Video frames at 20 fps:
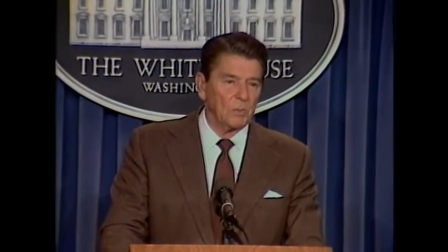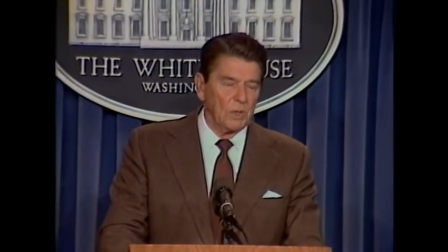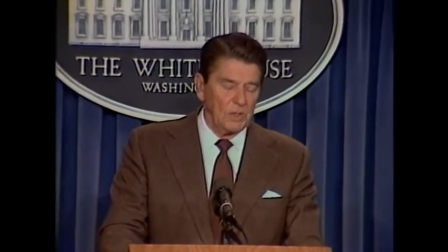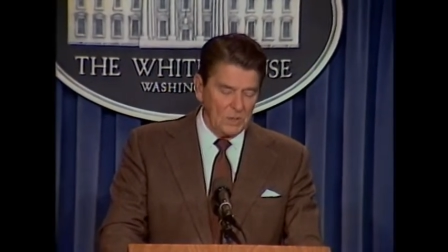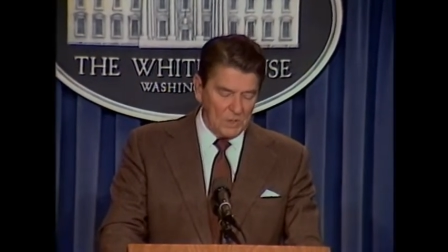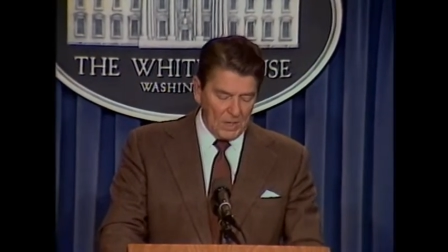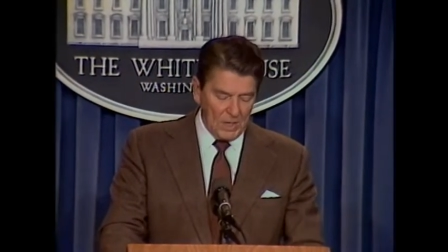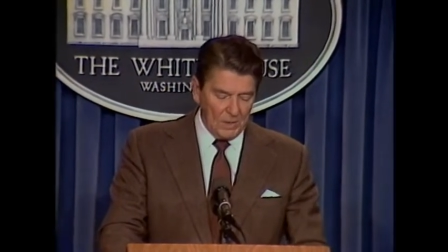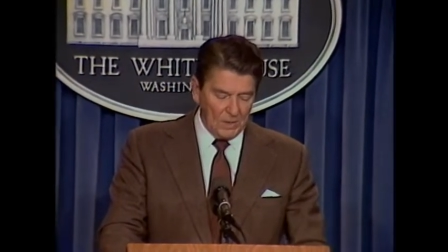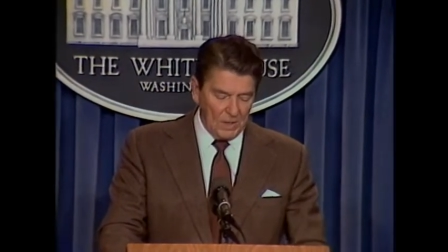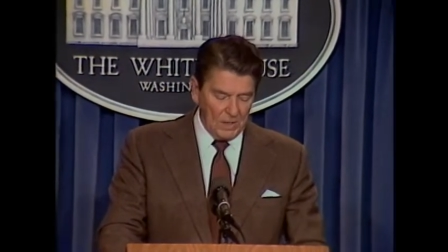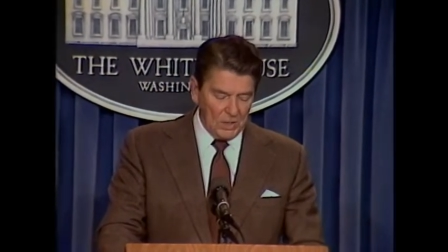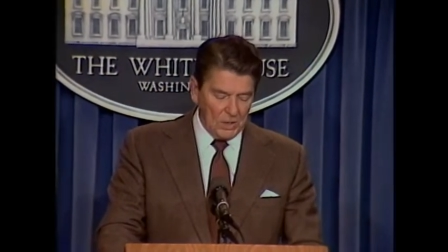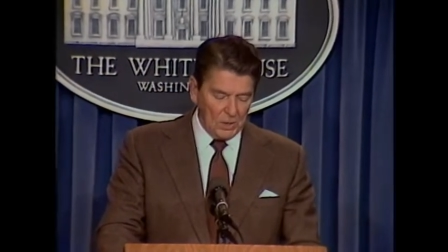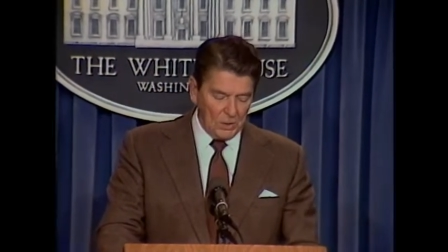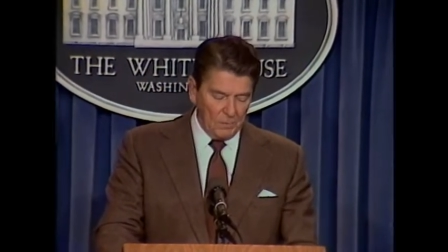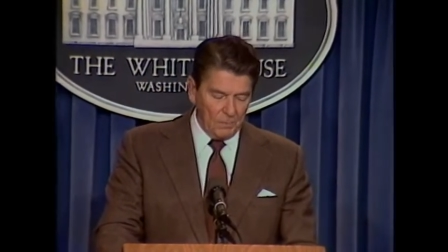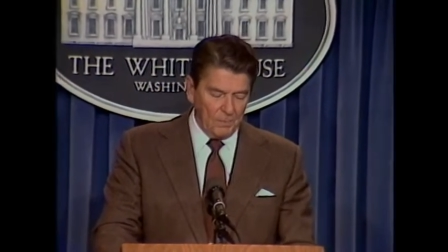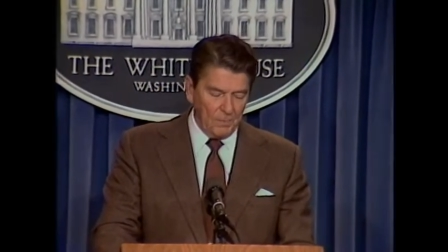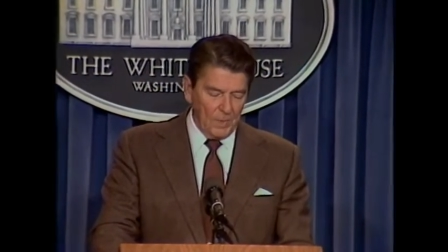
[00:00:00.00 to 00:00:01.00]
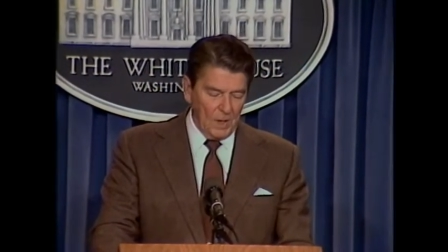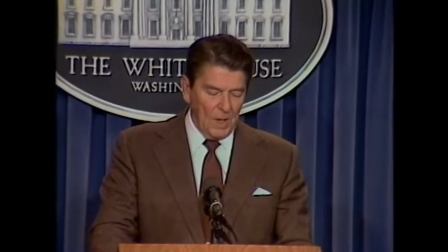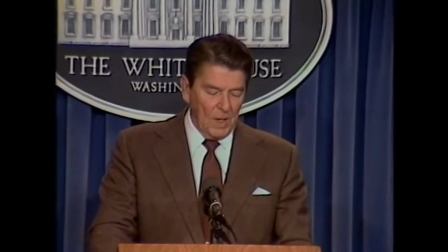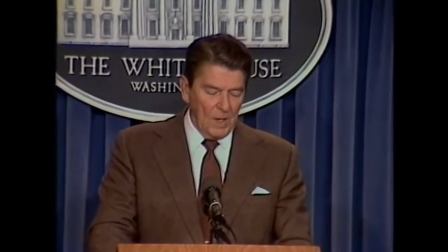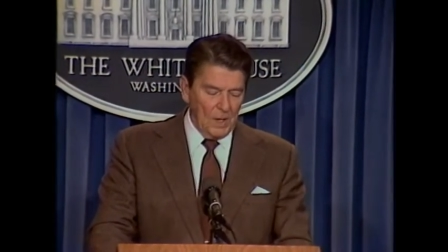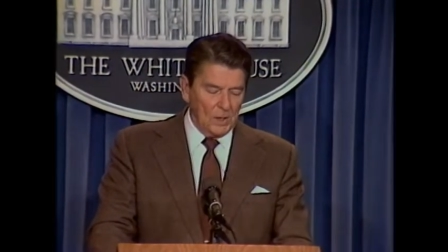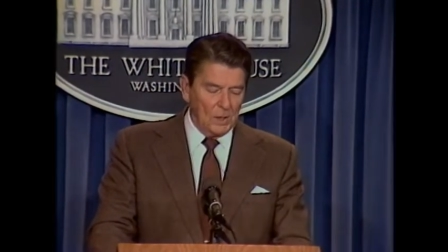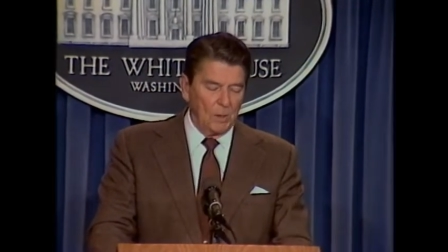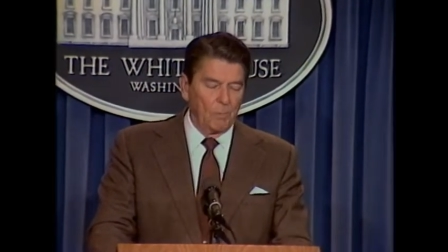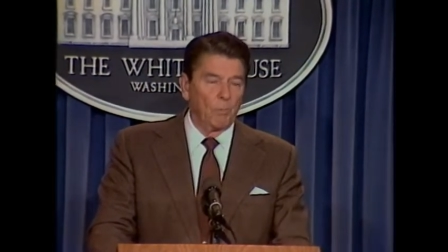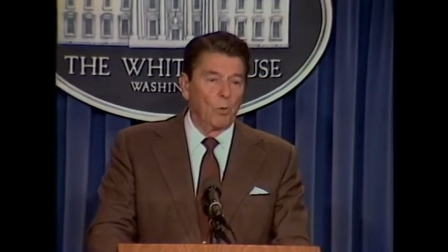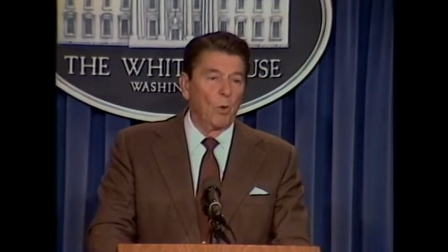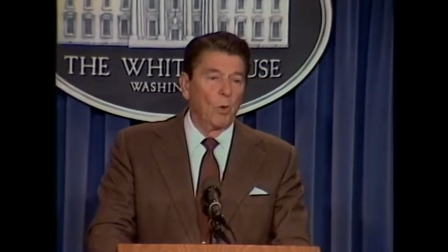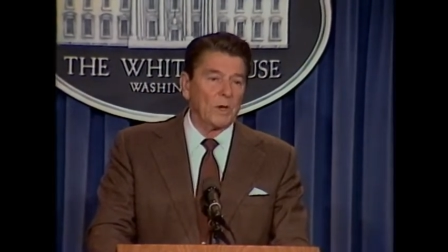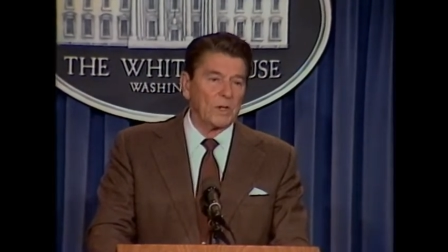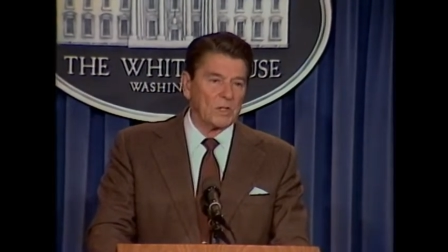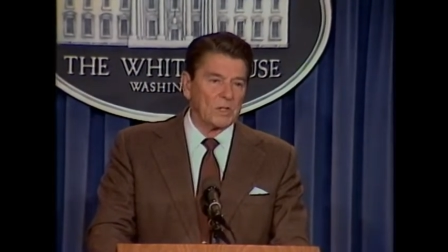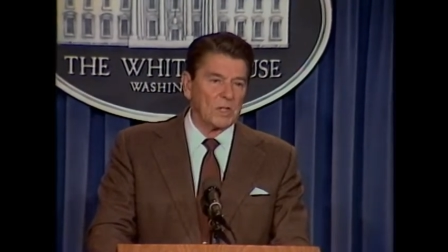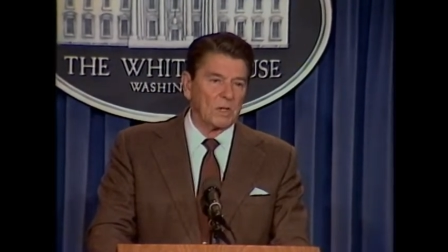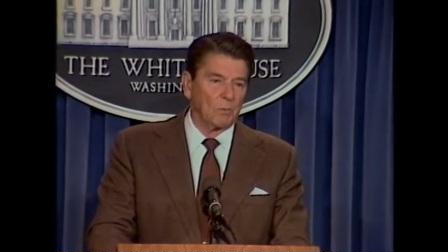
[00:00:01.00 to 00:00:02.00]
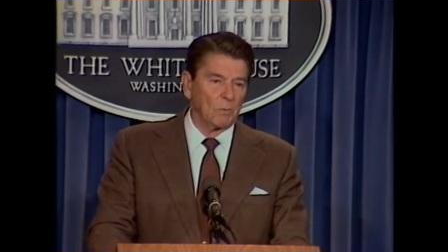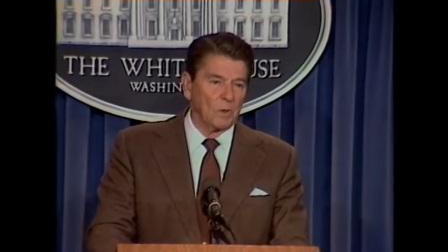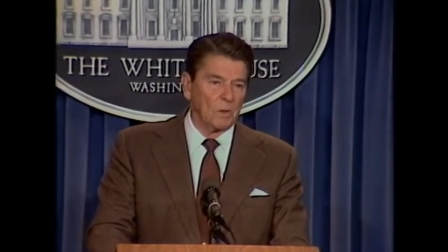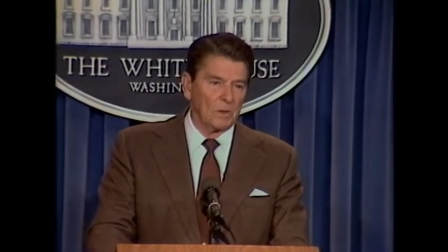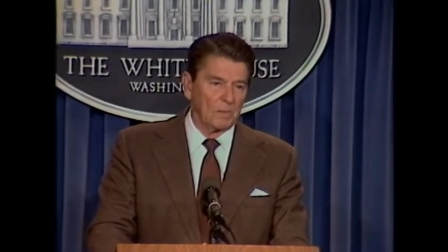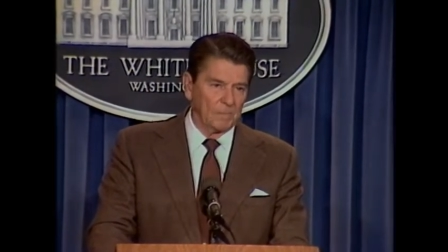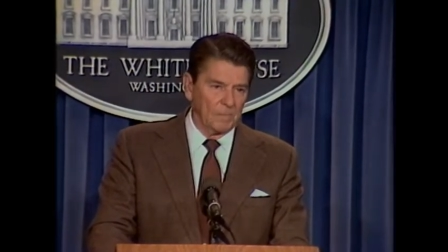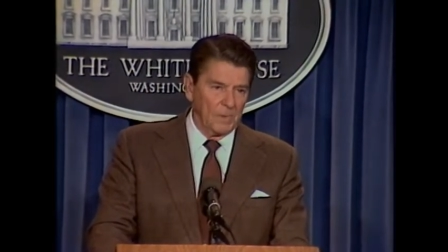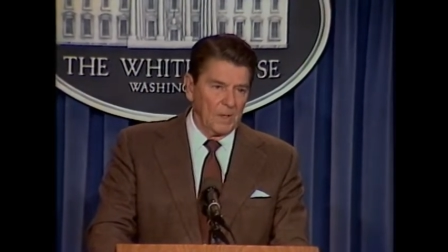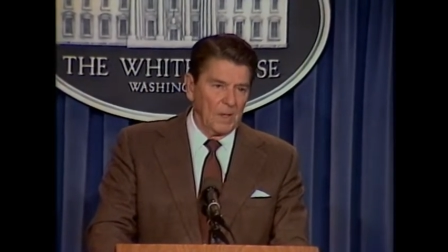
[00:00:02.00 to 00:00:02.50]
We said these are the the points that were